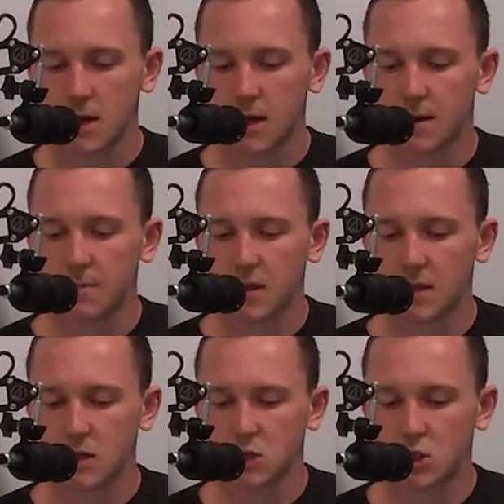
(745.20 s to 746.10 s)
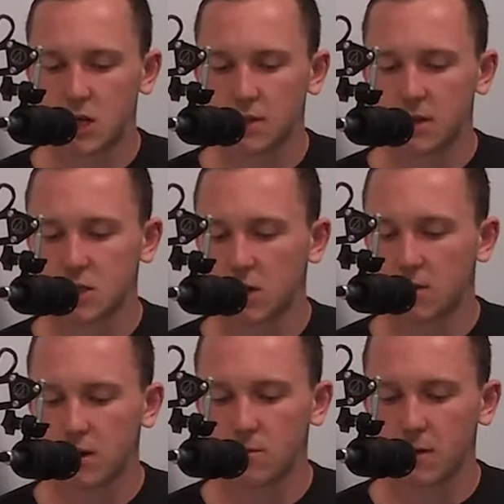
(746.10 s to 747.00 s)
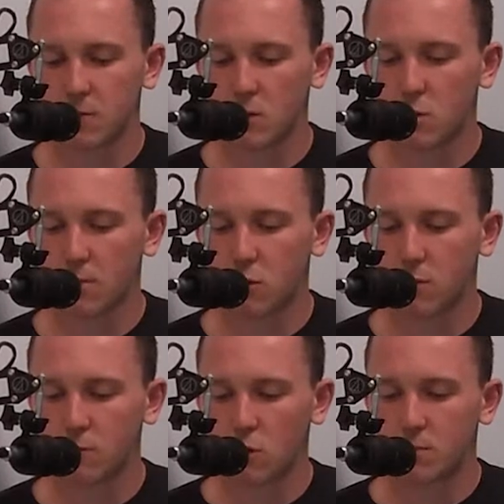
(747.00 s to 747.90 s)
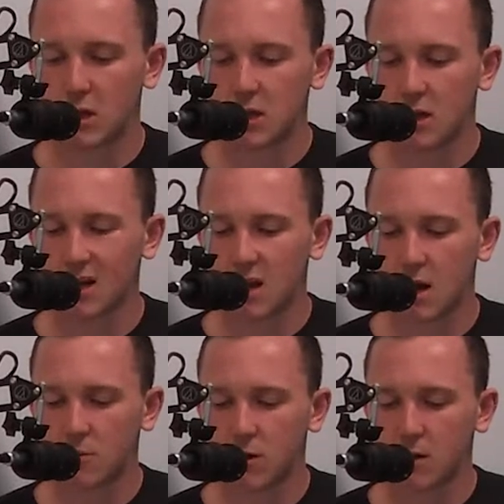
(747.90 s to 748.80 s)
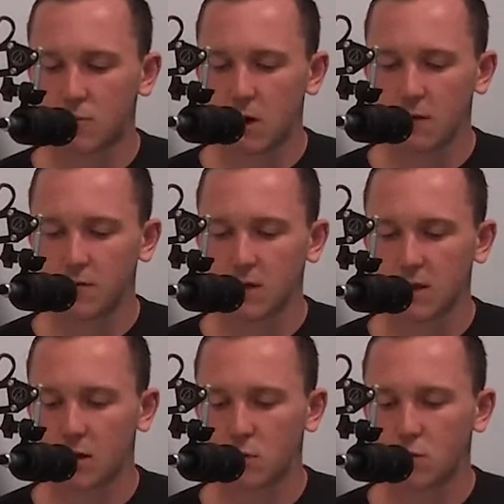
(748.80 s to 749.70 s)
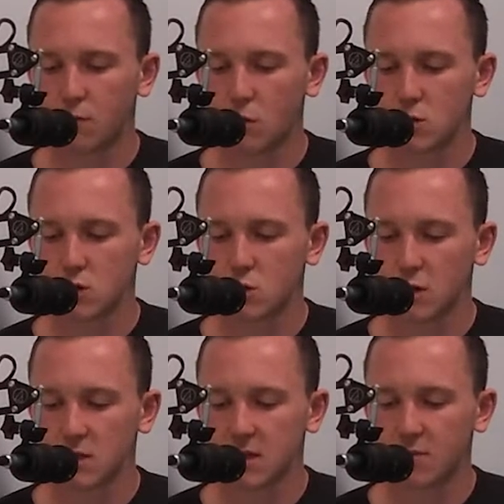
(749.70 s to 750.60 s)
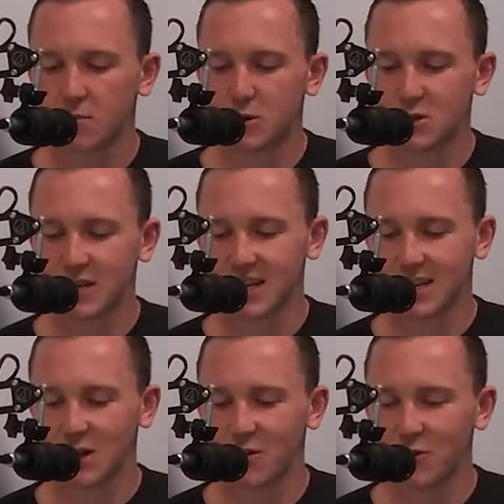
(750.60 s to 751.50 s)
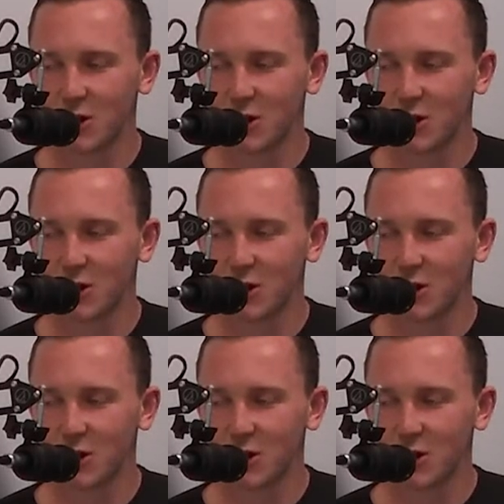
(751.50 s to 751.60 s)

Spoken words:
And then they generated roughly $1.4 billion in operating profit. That grew 427% year over